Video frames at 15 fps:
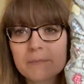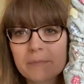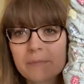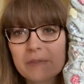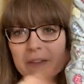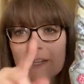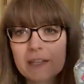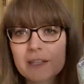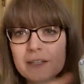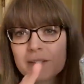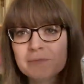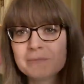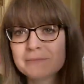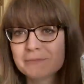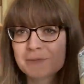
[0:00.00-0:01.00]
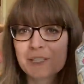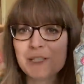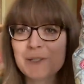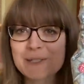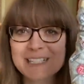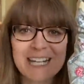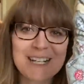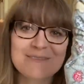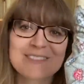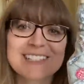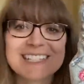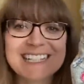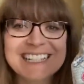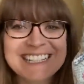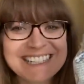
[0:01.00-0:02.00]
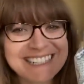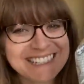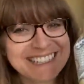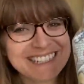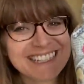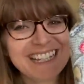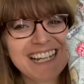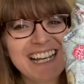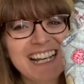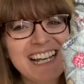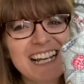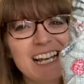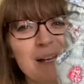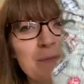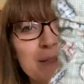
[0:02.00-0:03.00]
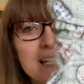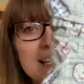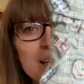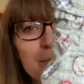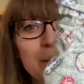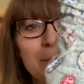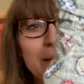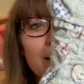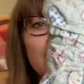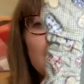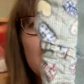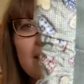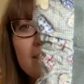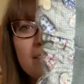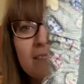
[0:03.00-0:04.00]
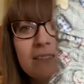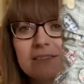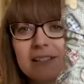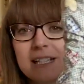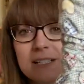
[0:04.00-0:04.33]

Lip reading: thing, Q-snap. But this is where we are now. Oh, that's